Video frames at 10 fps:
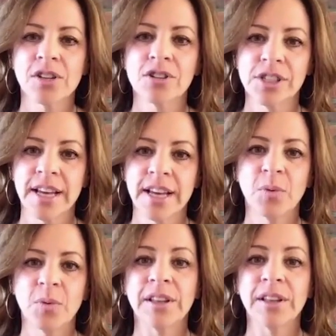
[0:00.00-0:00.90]
understand
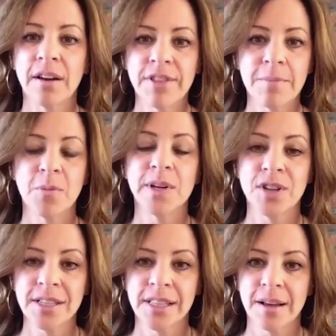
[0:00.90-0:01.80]
that we love them and we
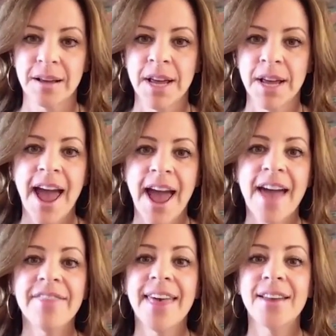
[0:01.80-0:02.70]
trust them.
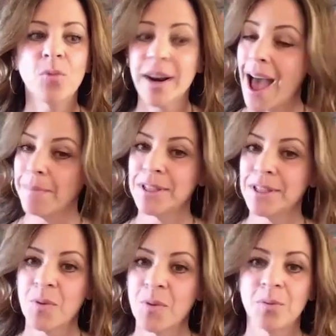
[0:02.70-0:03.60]
And then what
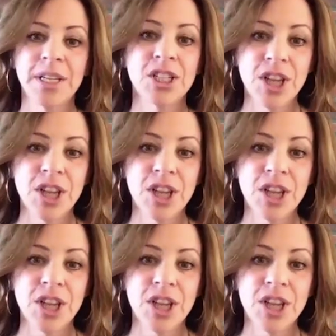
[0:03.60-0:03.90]
happens when we